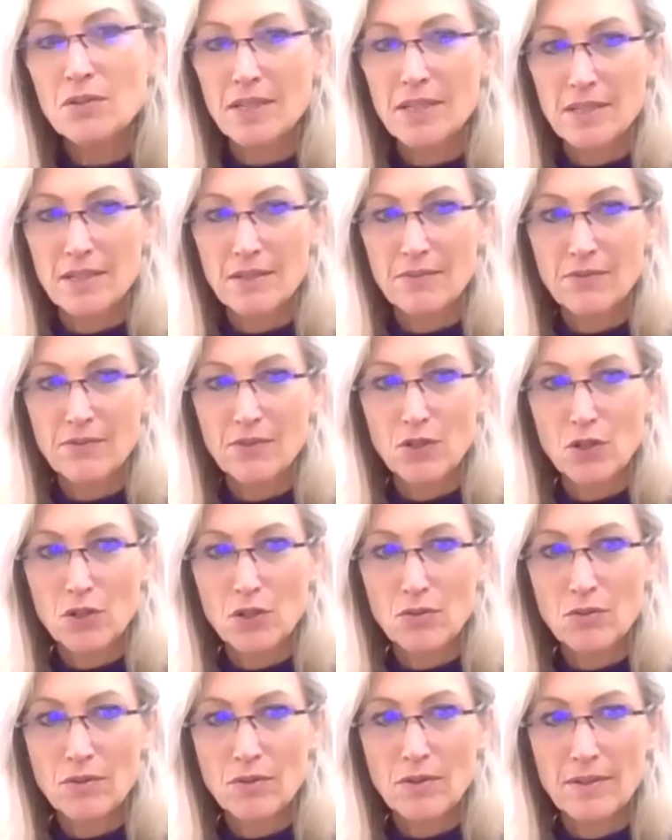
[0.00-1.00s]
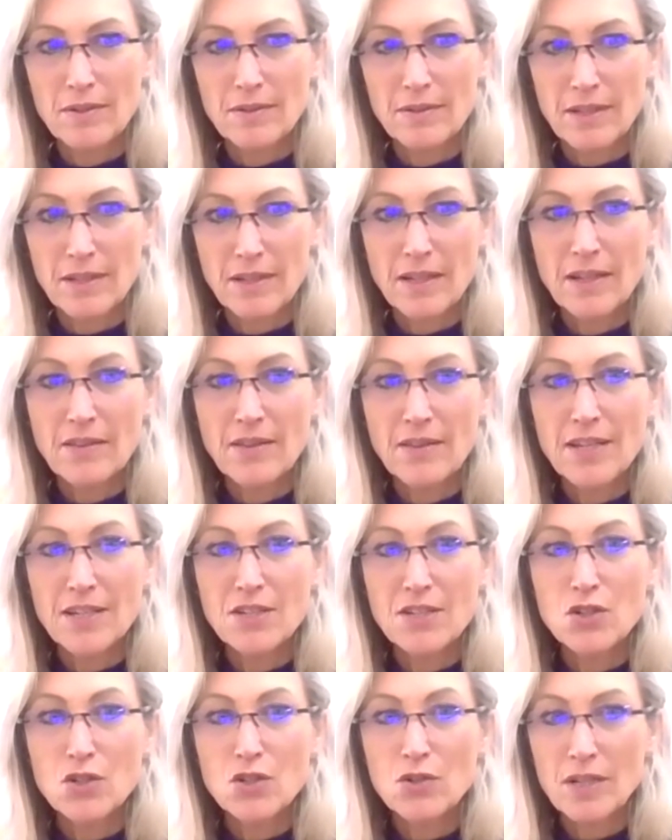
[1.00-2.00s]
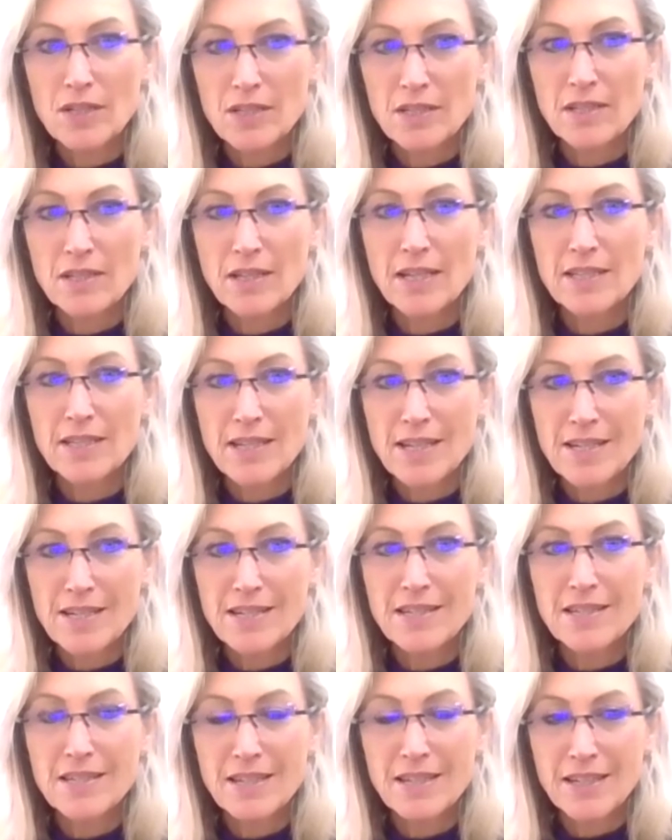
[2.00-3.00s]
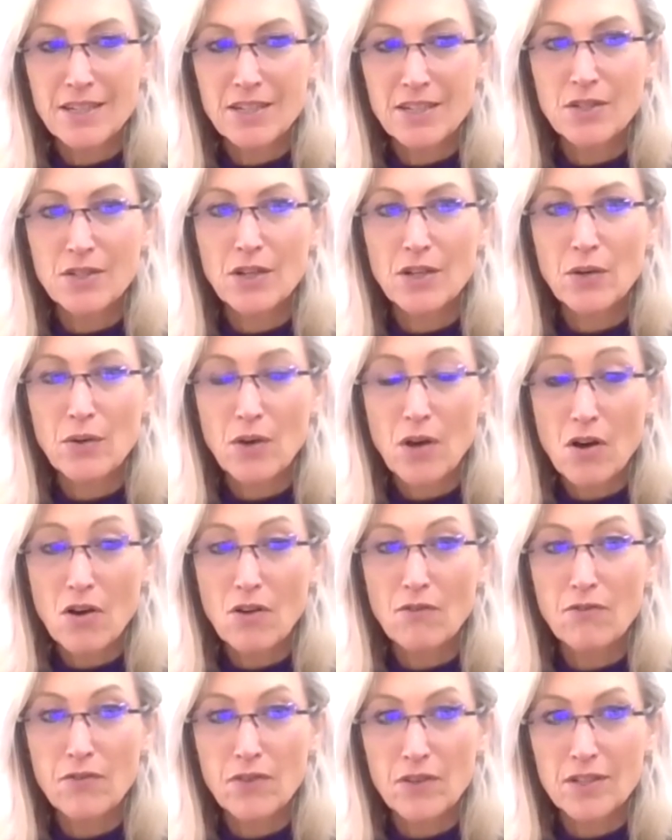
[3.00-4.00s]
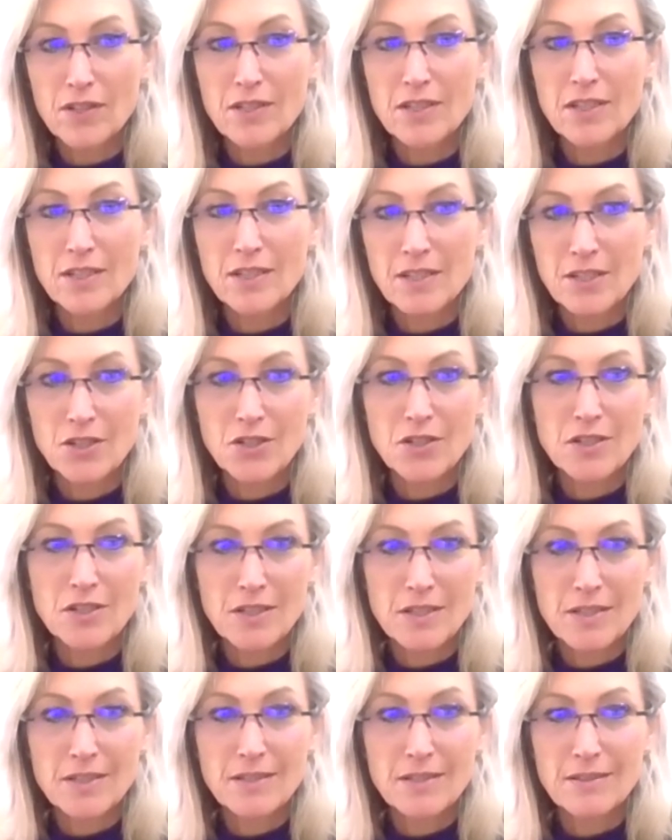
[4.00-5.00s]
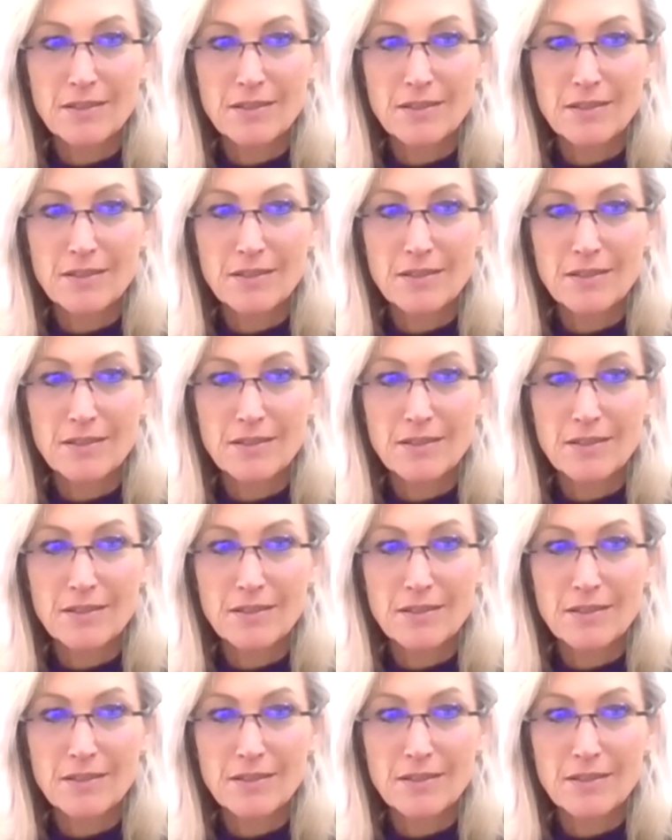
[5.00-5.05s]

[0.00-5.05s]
it for sure yeah. and then trust that instinct to go heart first decisions.